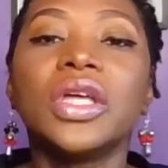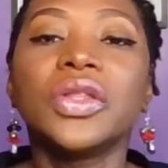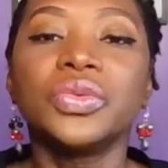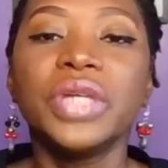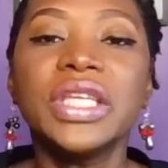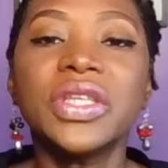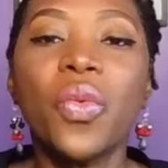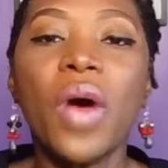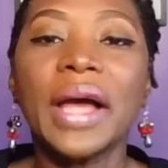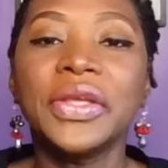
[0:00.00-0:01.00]
The reason
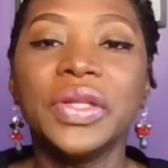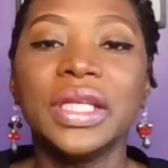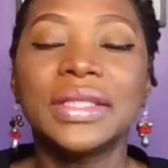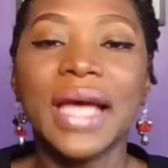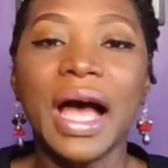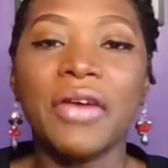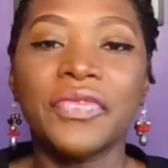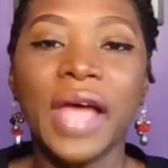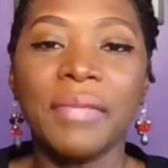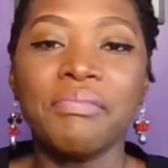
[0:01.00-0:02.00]
why you need to
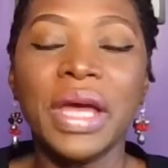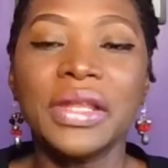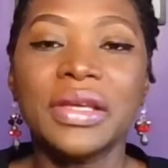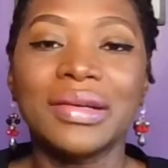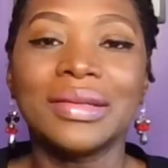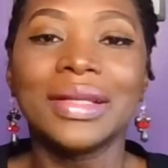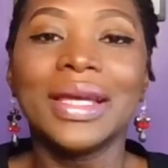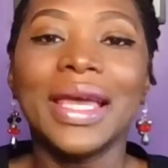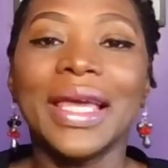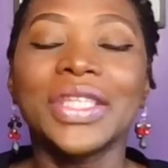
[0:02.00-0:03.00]
have that medical
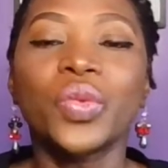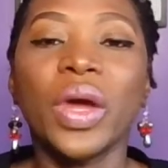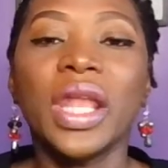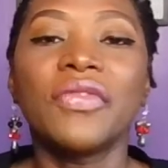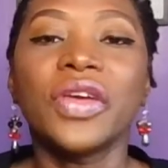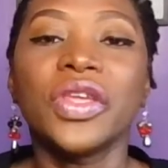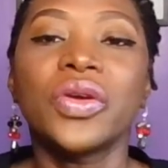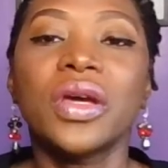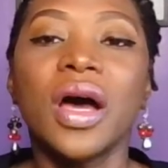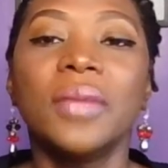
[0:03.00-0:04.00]
is whenever
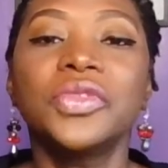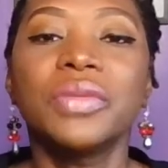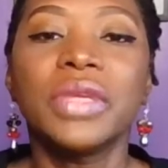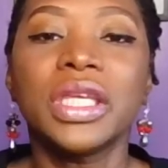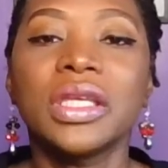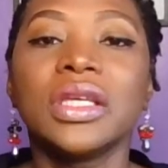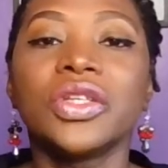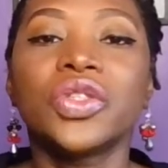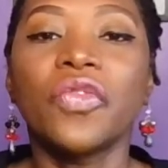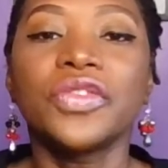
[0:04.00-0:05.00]
you come to me.
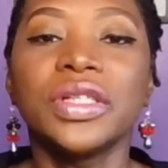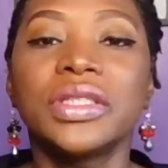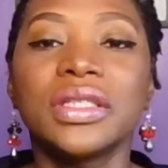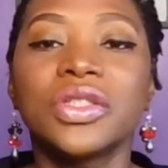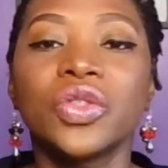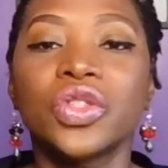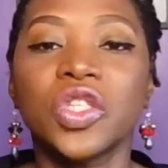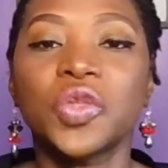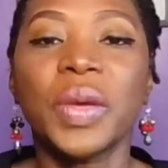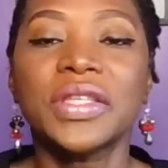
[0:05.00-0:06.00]
So for instance, you
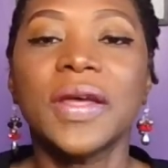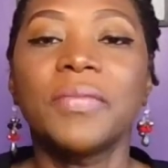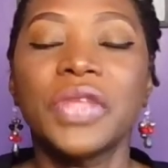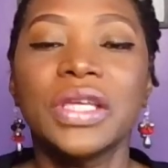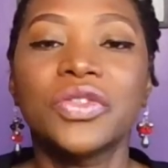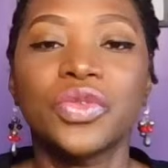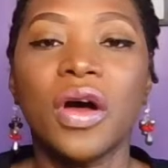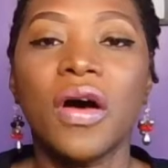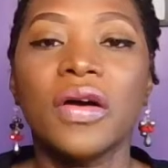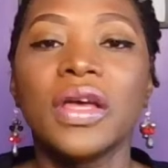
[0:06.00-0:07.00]
suspect something is
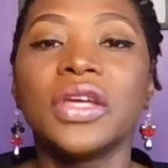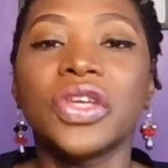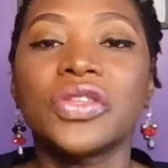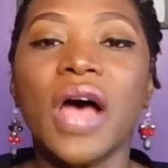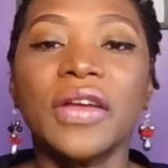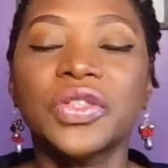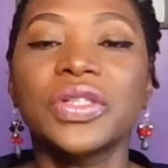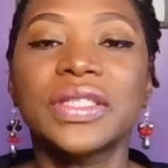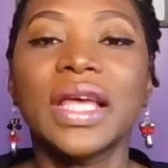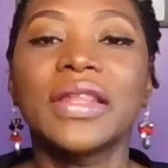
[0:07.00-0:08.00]
wrong, your doctor
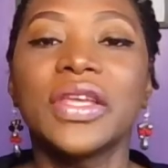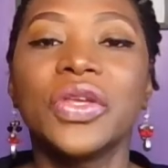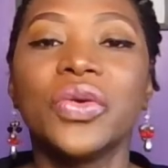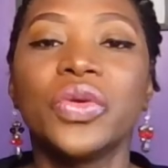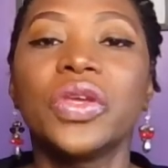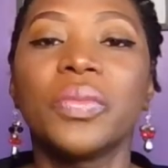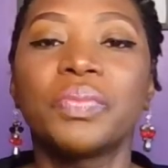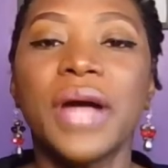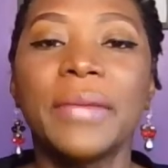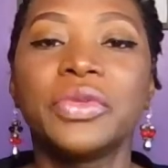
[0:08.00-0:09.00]
is telling you, your
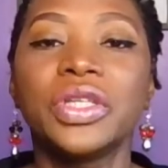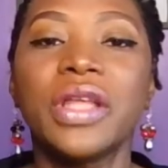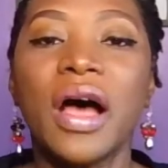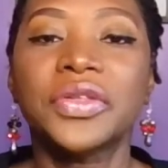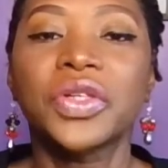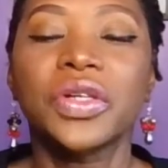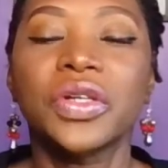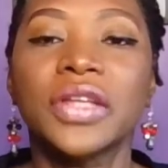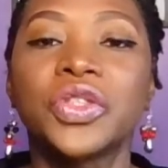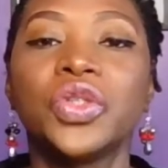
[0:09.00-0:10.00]
primary doctor
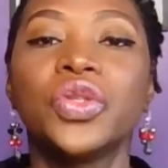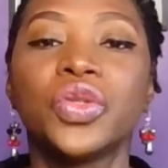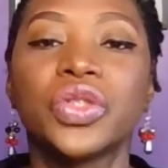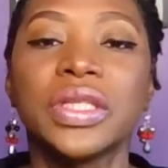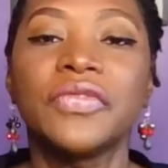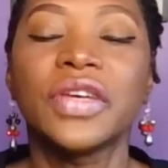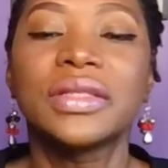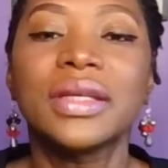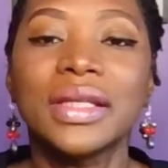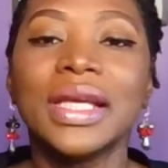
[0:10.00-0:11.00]
that you usually
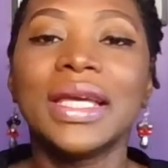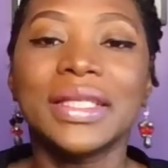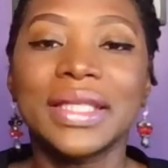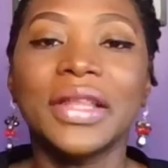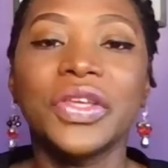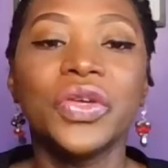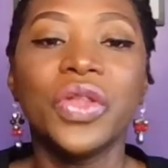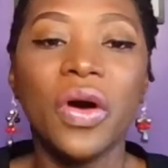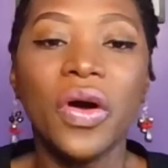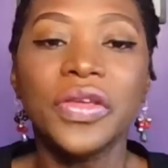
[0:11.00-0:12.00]
visit is telling you,
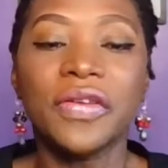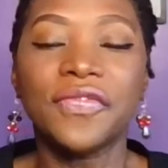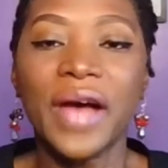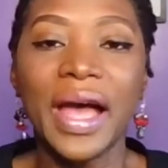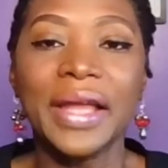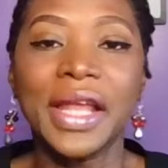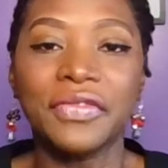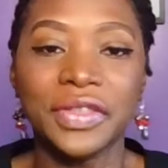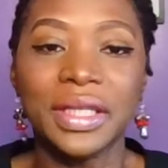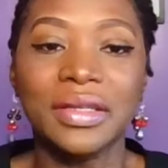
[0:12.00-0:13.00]
no, you're fine,
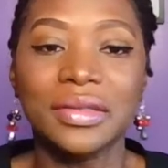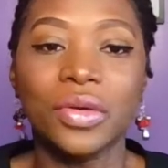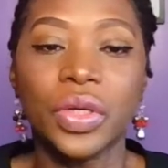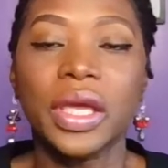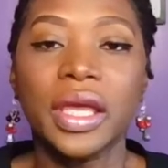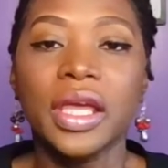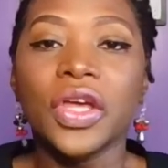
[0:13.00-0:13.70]
everything is okay.